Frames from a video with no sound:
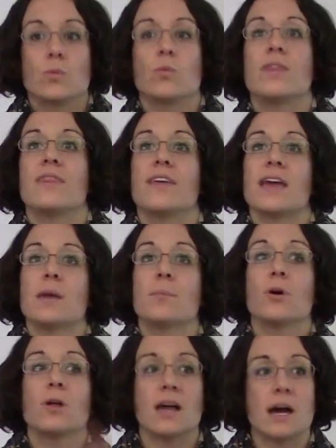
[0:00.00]
when they
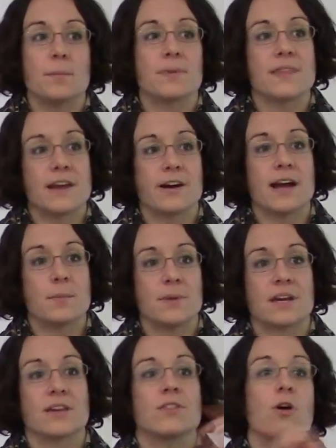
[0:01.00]
pull up their
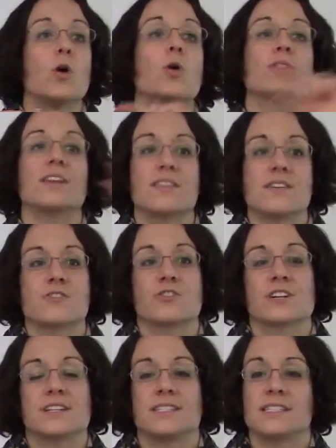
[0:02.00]
EPIC, the only thing they're
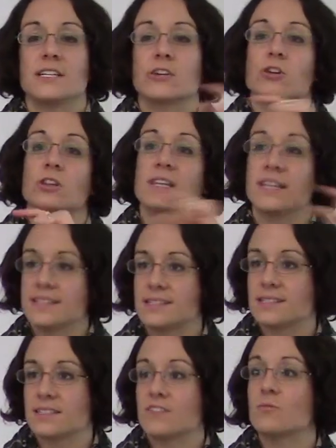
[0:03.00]
going to see are
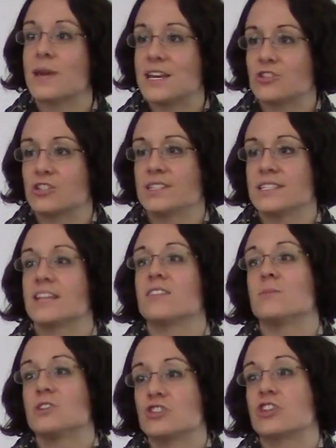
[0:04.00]
lists of patients that
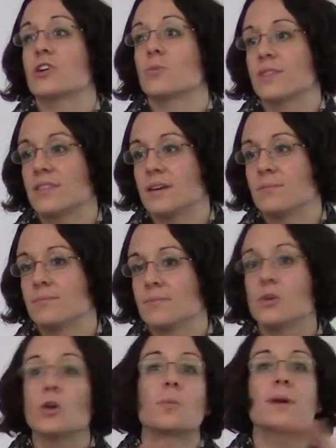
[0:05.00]
have been shared with them,
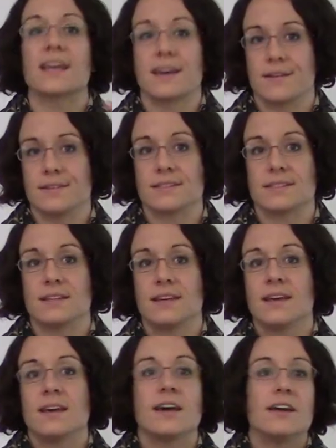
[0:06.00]
nobody else,
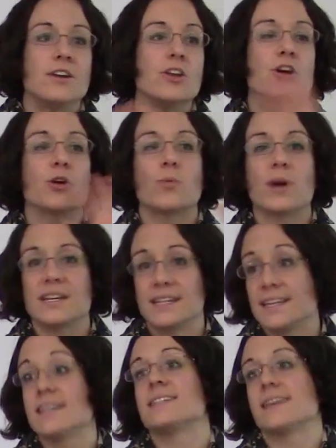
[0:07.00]
and no way to
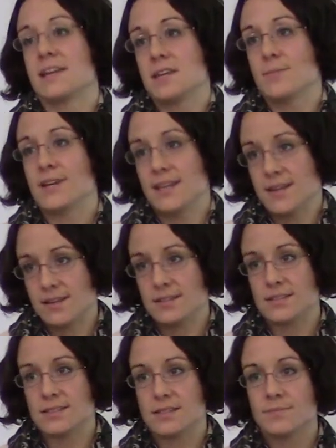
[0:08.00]
get to anybody
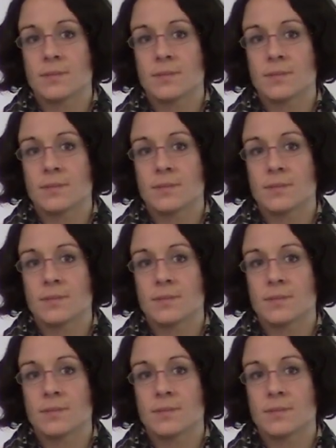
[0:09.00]
else.